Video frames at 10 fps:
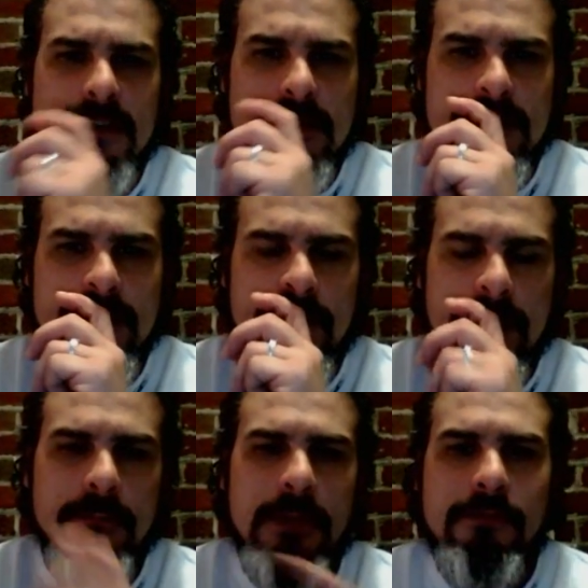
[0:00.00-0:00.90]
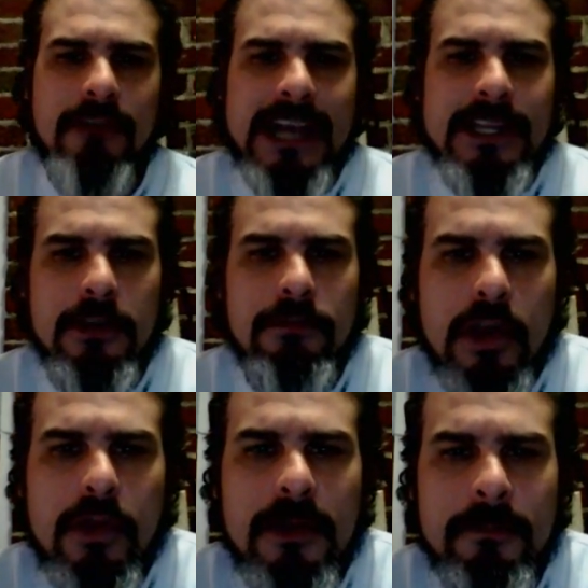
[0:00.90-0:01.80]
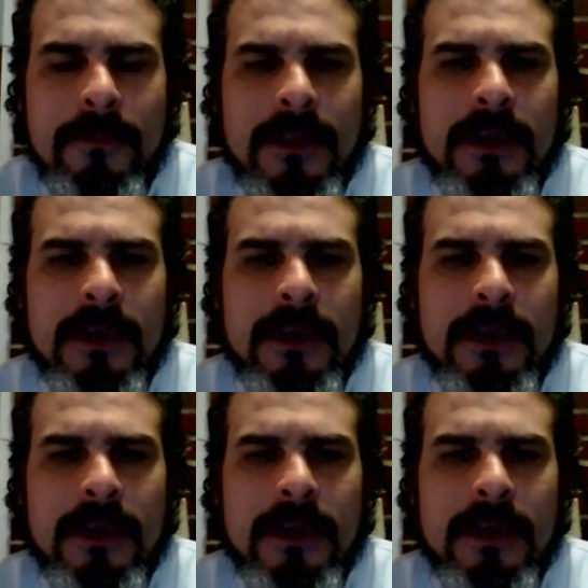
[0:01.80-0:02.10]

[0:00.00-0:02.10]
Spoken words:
just the mere fact that you view them.